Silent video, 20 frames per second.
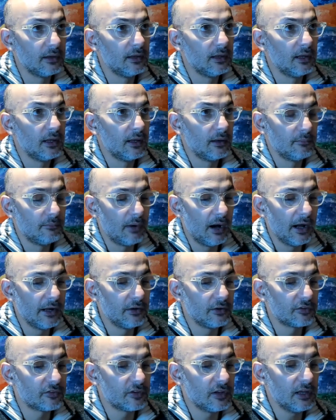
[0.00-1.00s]

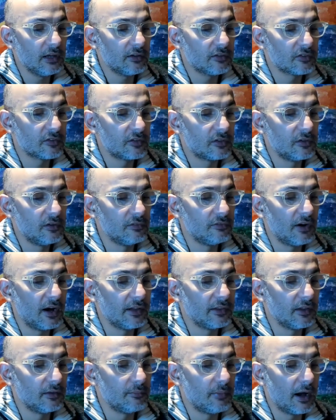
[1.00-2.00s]
minus x
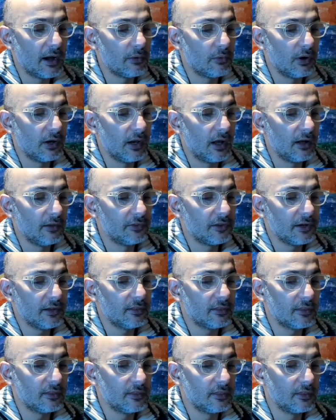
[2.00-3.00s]
divided by 100.
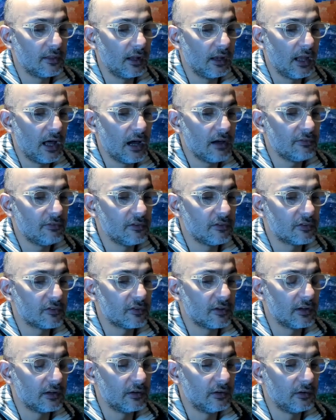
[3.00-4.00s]
The life is
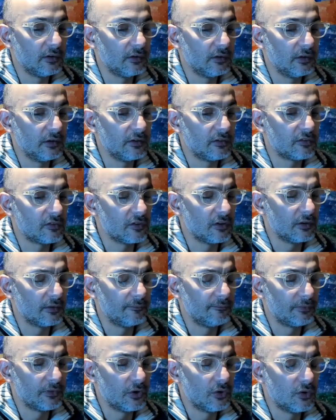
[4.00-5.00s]
it's
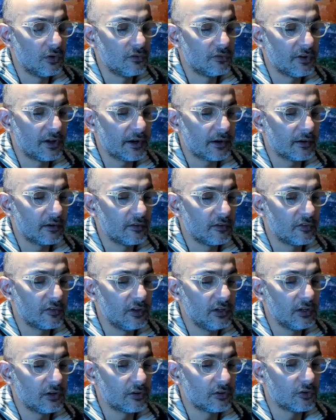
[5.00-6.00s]
over
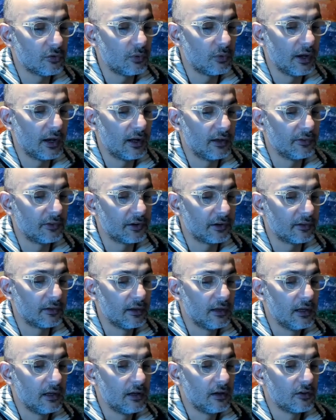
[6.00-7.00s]
0 to 100.
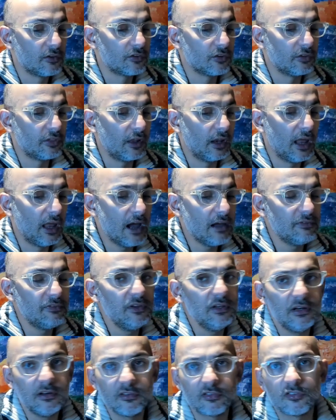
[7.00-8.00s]
So the life here
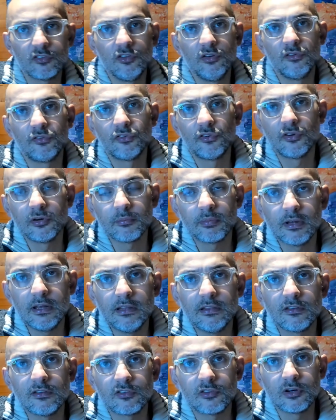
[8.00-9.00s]
is uniformly
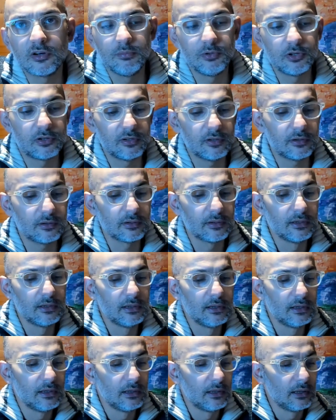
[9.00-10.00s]
distributed
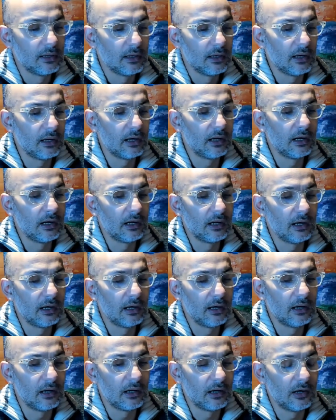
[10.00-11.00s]

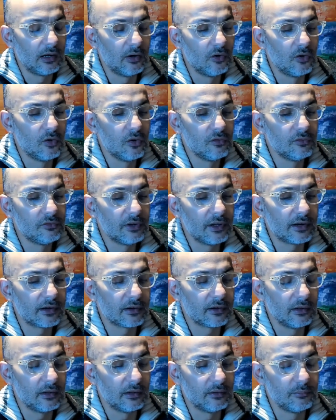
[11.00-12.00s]

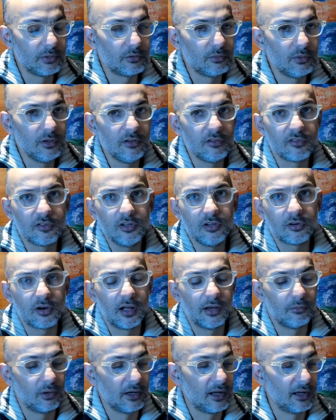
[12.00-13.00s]
over between 0 and
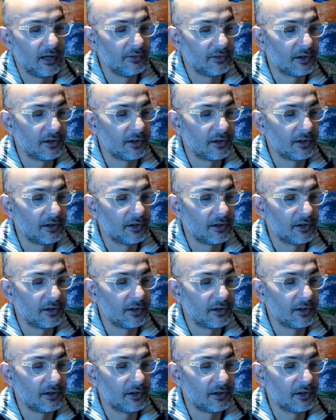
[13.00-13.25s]
100,